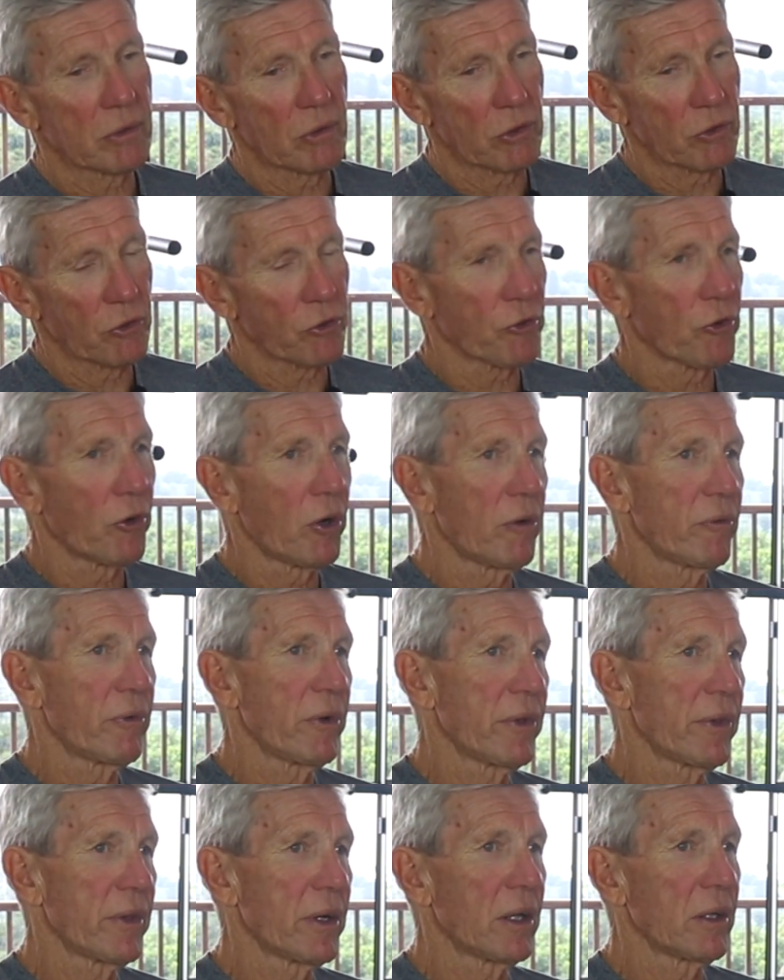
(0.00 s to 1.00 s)
on
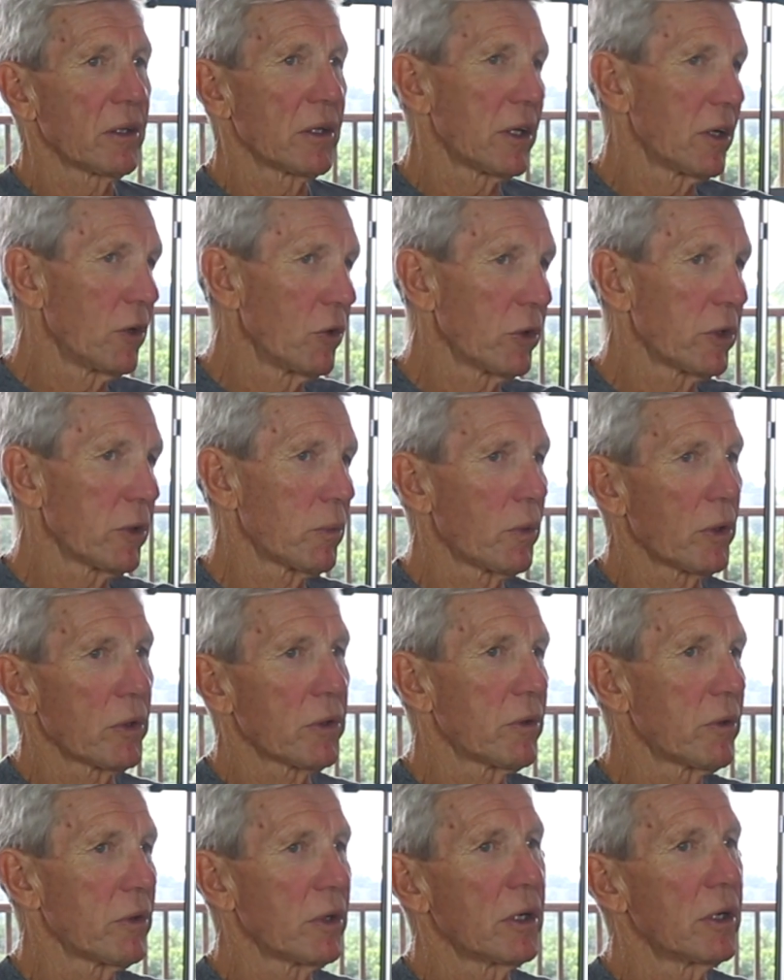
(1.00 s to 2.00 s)
Strava, and then I'll go and look at
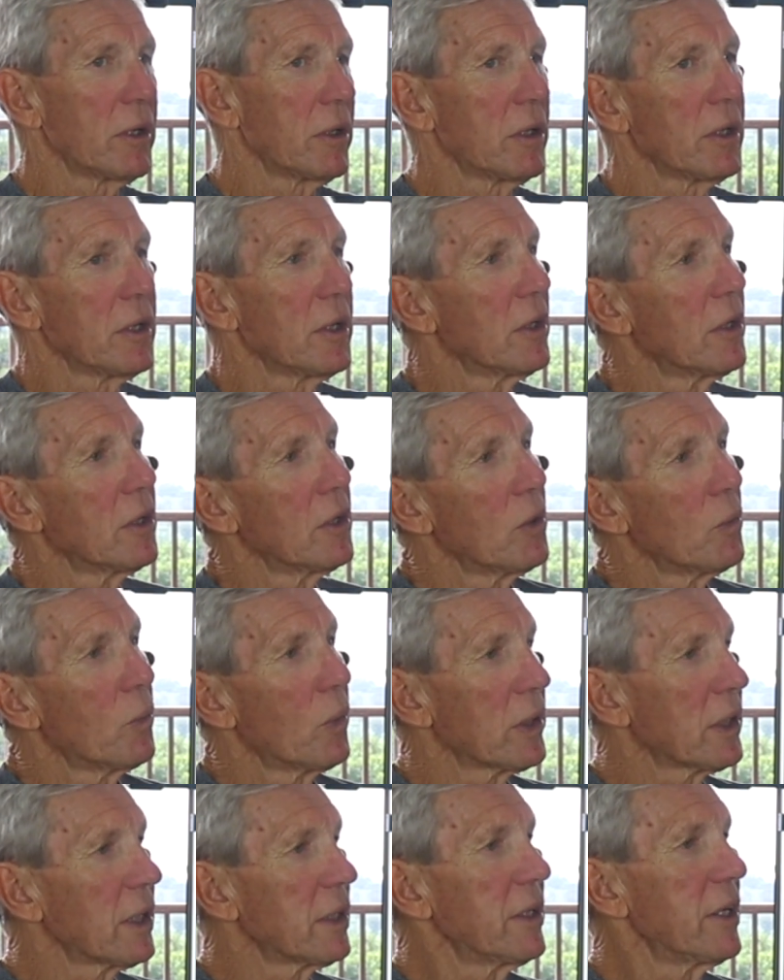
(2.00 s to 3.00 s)

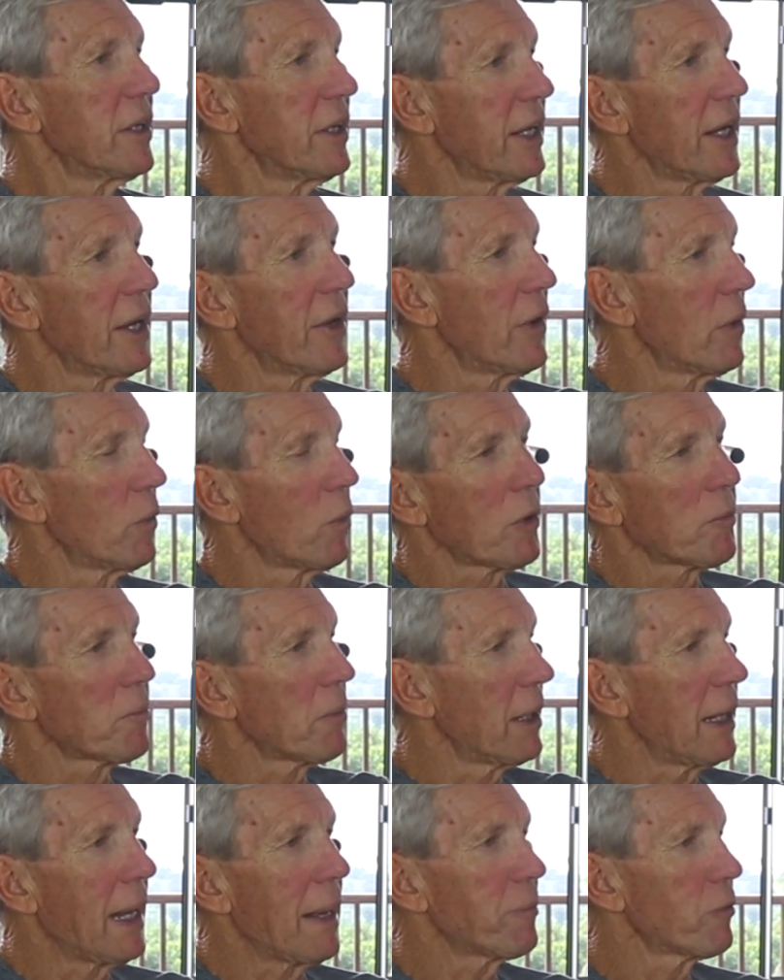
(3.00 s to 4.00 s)
what I did here and what
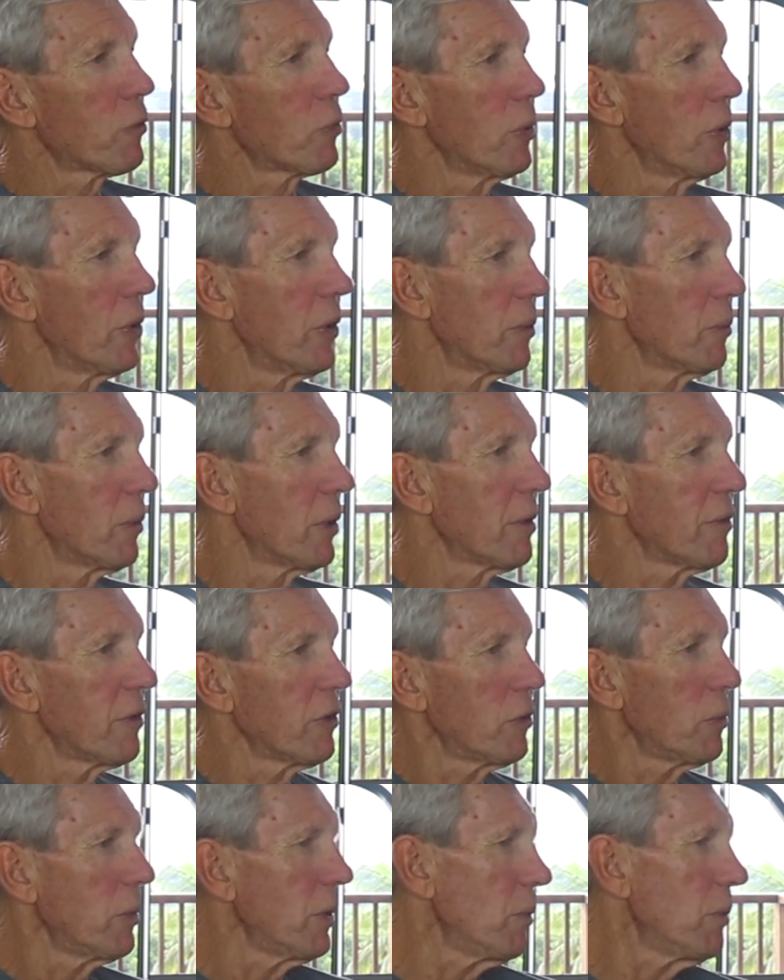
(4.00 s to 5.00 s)
my laps were and whatever.
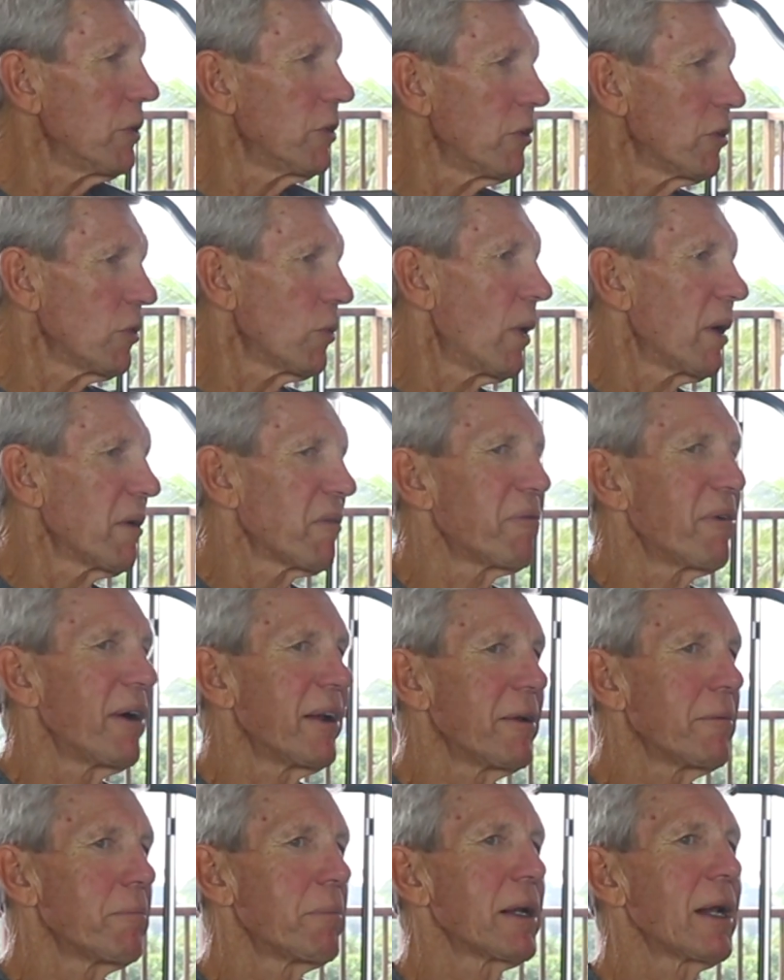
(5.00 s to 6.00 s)
So which is quite
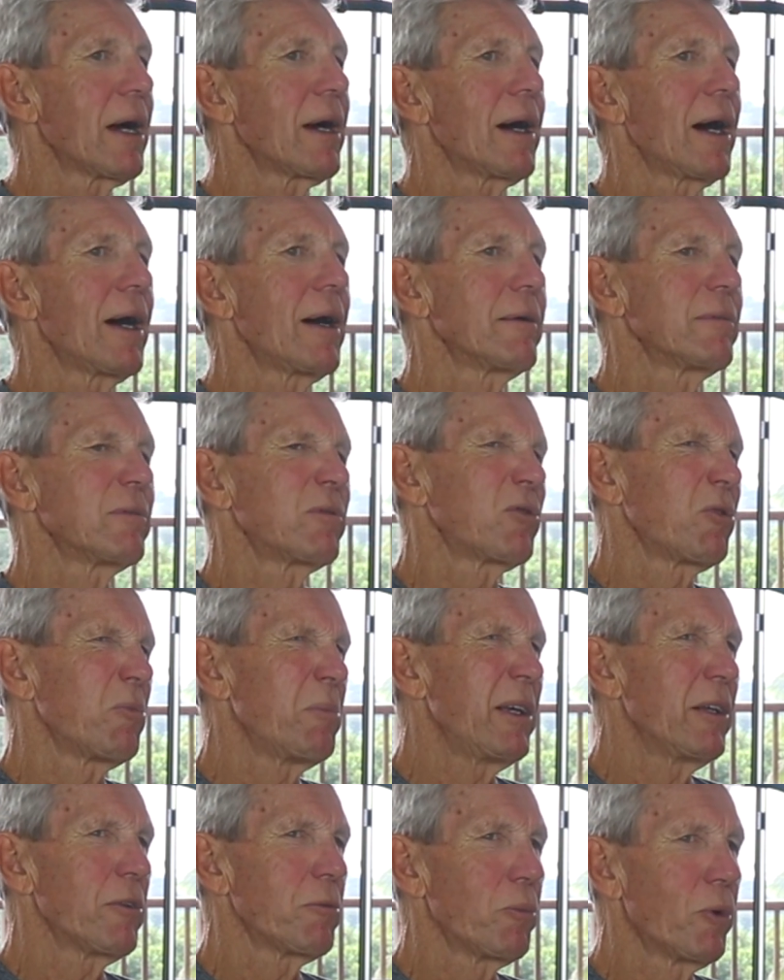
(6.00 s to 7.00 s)
fun. But for
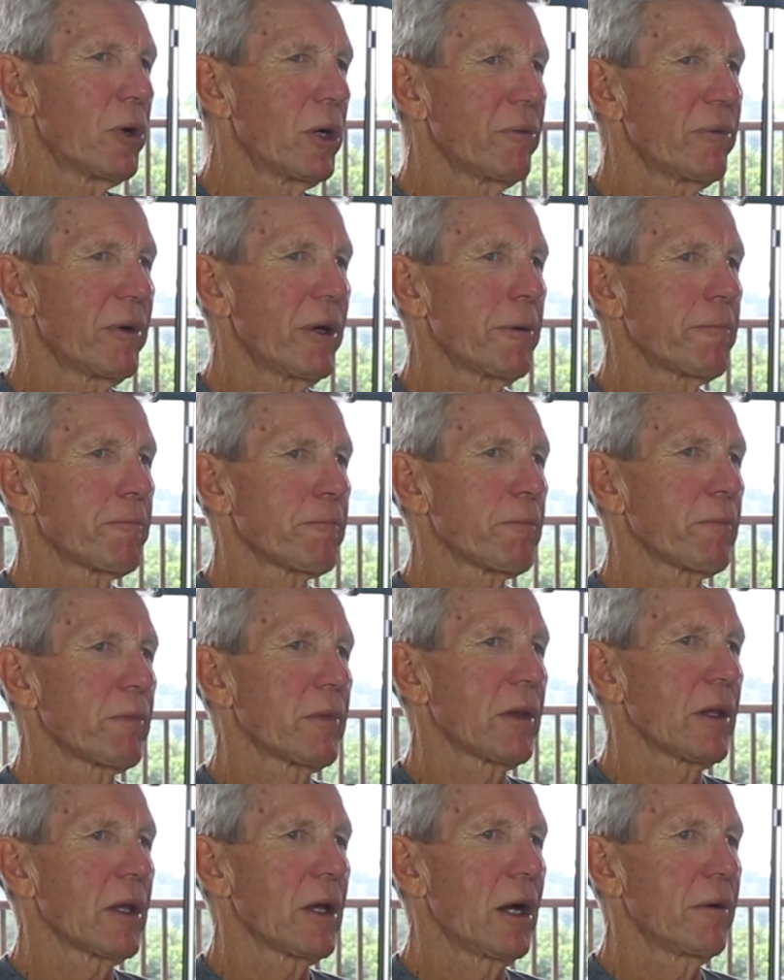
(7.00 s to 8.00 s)
me, it's more of
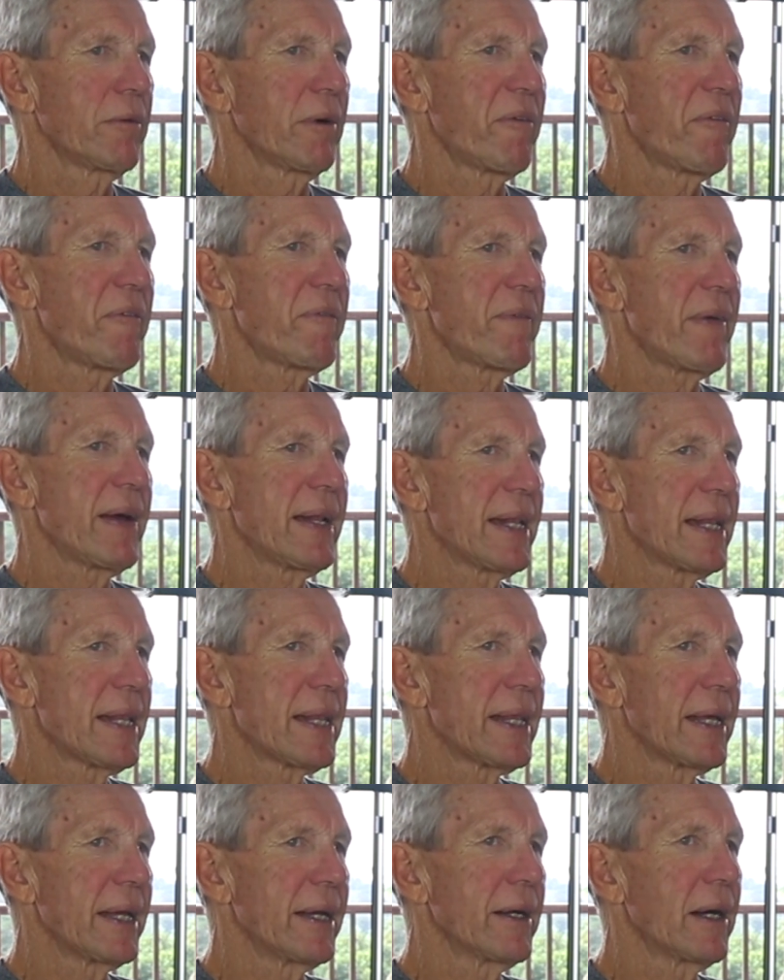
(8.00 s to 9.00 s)
a fun
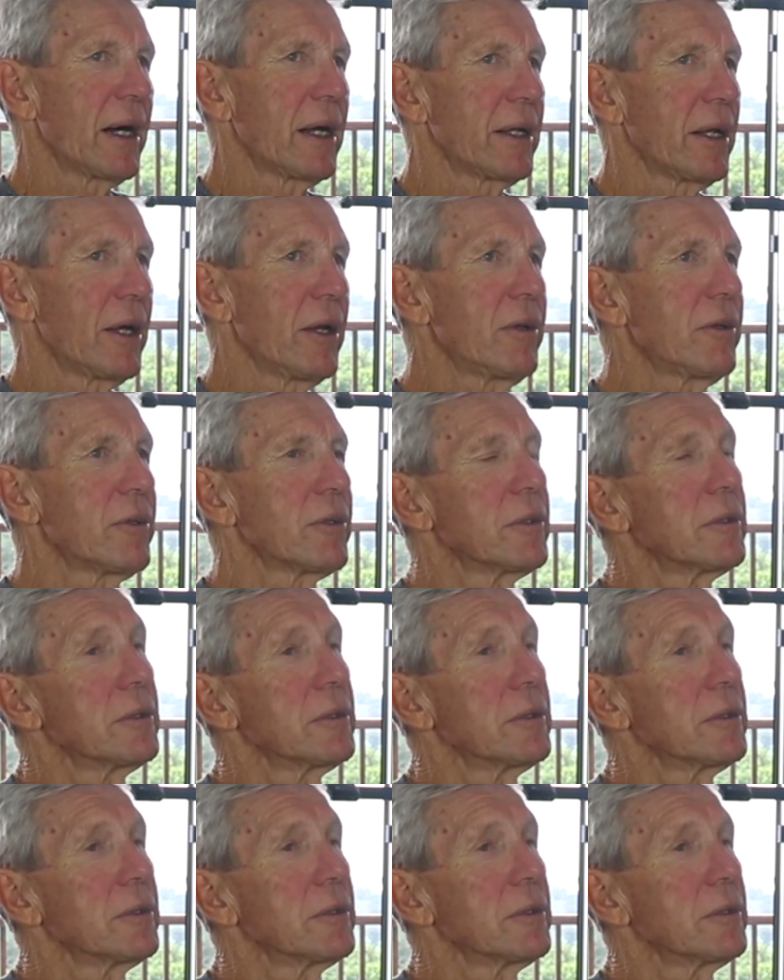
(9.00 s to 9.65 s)
thing. I don't